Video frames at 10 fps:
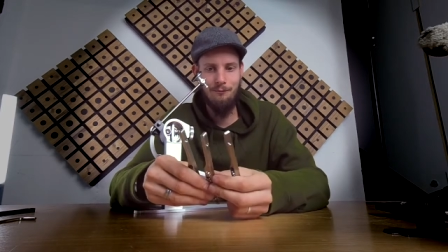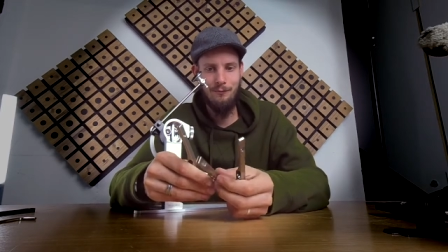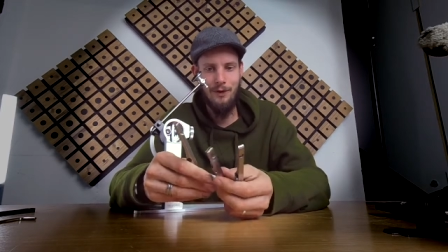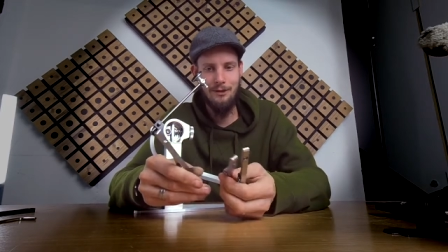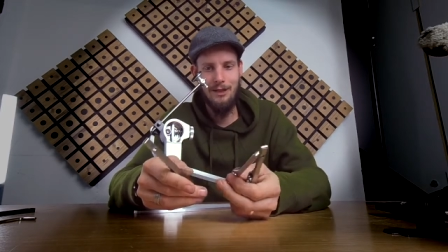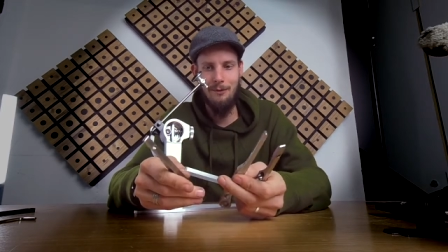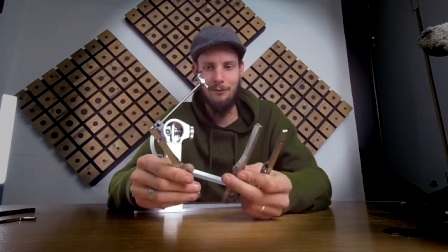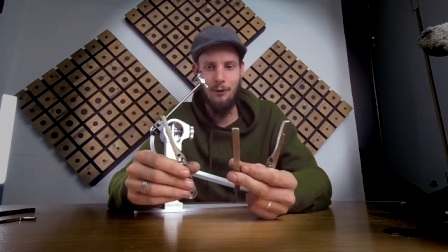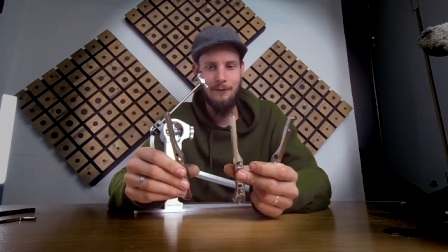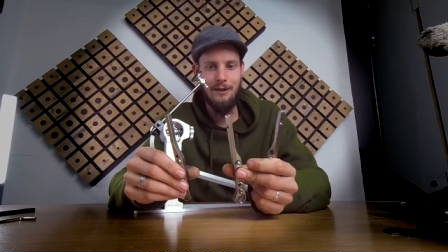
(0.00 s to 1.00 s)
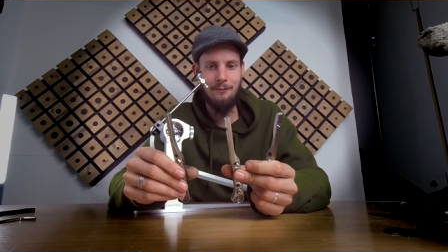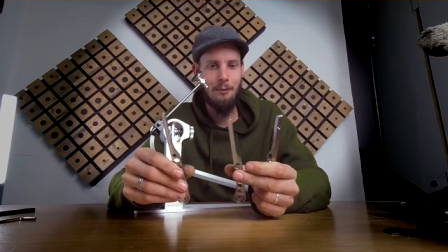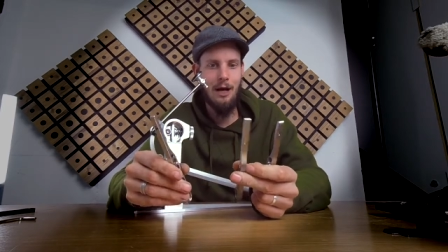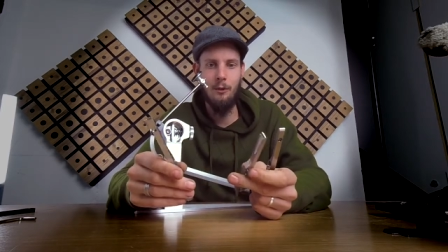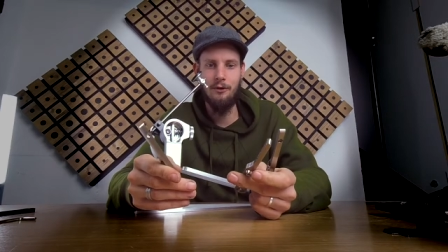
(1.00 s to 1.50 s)
attempt of these
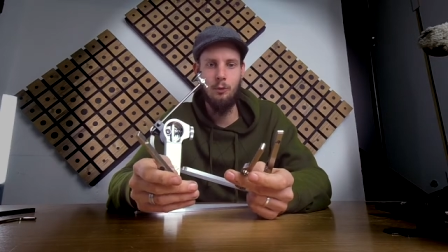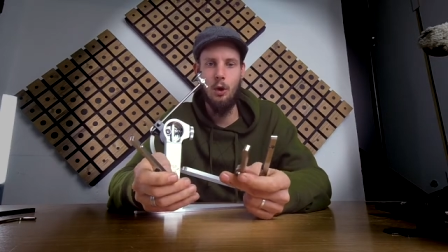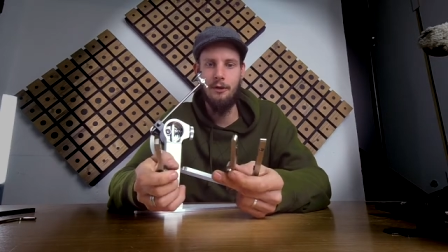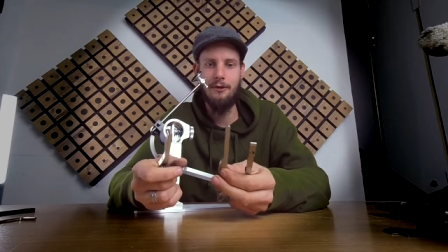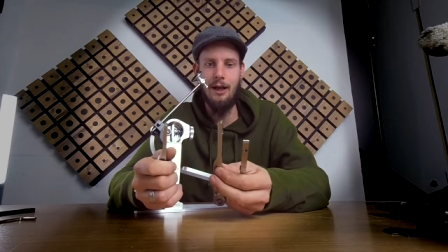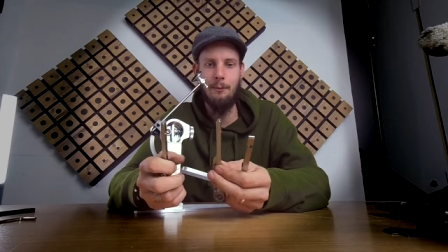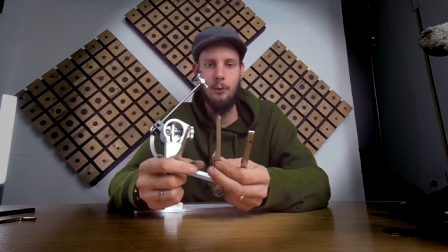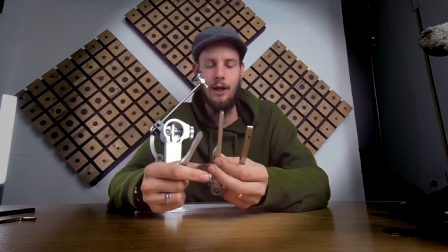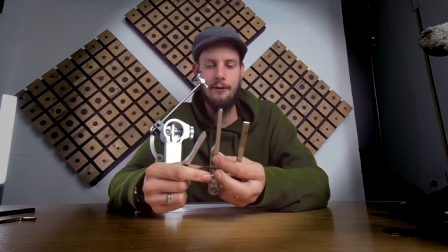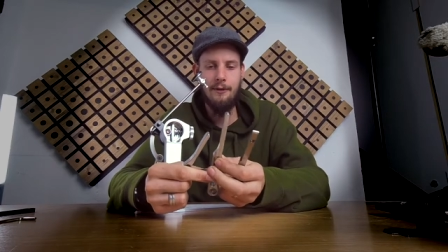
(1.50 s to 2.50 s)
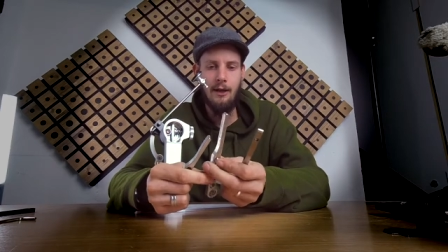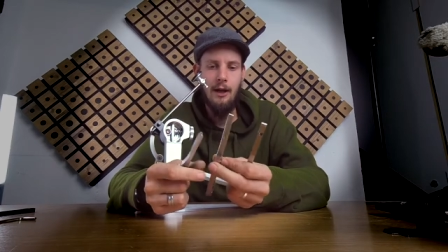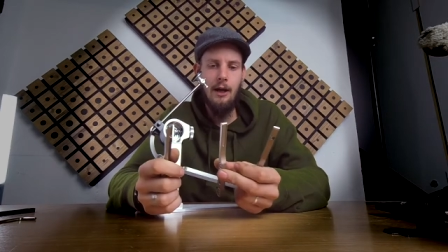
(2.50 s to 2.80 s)
Biros rods upgrades.